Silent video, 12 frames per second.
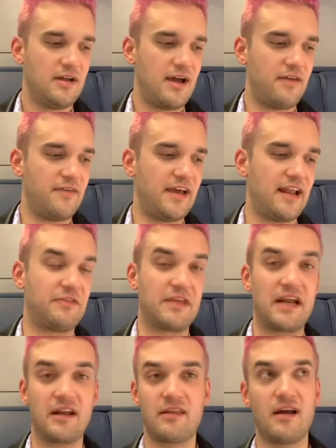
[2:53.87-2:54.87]
and then at the
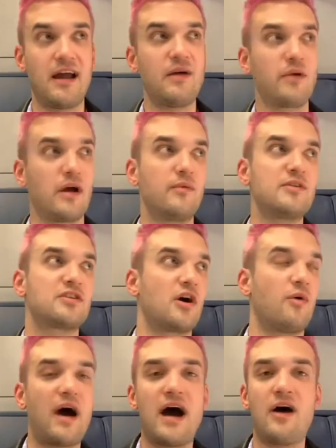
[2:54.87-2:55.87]
end of the night we always
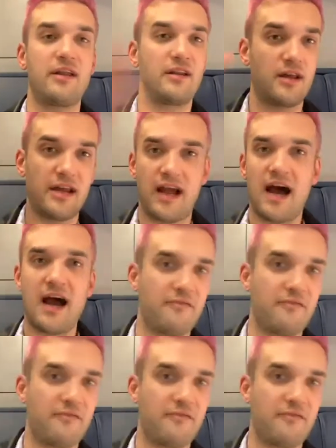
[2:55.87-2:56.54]
go out and like high